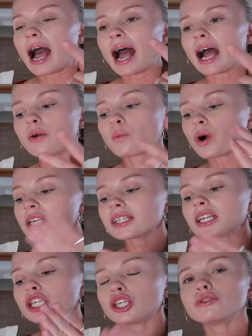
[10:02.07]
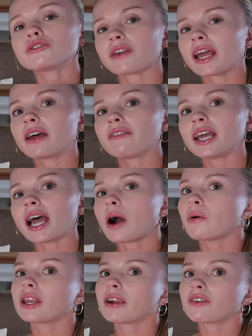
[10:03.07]
I wasn't a huge fan of it.
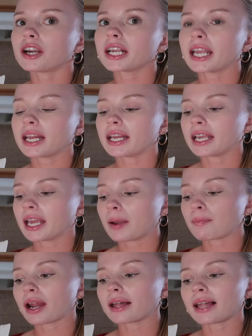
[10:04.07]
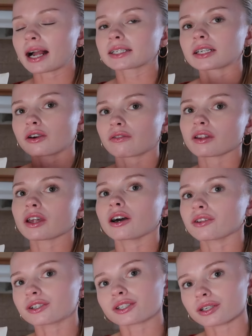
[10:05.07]
I would never get it again, but I liked it over the
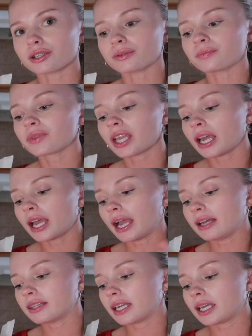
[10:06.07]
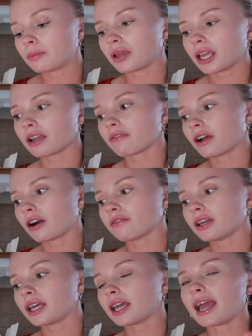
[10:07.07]
other two. And then pink
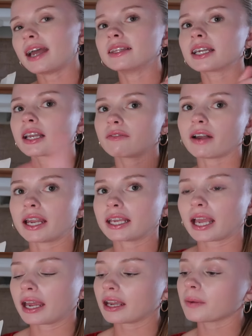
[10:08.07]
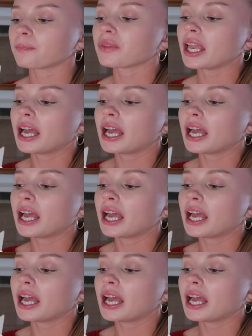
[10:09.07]
velvet, and then confetti cake.